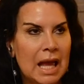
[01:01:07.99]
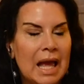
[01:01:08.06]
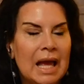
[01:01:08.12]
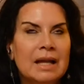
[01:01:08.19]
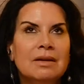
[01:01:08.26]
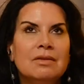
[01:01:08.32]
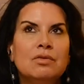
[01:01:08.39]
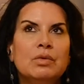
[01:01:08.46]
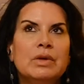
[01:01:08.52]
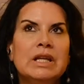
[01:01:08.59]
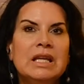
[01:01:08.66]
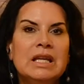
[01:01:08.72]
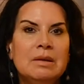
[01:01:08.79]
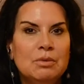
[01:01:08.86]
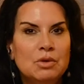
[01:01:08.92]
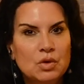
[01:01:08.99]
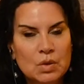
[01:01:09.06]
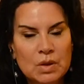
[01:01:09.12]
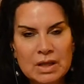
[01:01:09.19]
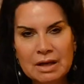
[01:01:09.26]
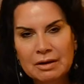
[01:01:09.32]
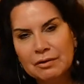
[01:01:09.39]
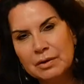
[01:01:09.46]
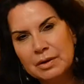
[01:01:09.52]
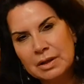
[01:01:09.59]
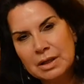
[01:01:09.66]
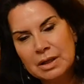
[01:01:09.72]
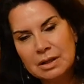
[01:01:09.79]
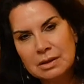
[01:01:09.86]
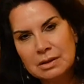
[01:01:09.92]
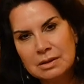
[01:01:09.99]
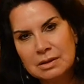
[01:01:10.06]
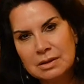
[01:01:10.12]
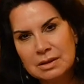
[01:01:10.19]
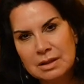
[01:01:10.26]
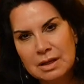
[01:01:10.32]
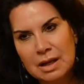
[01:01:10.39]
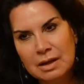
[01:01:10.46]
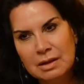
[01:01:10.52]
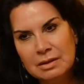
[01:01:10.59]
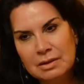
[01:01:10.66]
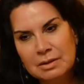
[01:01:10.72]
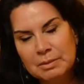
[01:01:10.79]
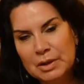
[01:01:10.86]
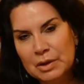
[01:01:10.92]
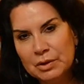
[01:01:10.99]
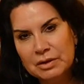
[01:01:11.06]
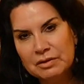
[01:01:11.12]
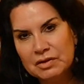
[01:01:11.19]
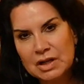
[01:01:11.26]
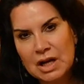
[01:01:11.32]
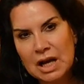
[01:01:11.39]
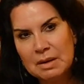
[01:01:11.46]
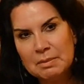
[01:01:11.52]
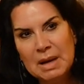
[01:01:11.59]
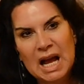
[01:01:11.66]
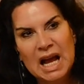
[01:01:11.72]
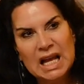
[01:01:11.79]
And if we keep doing that for an extended period of time,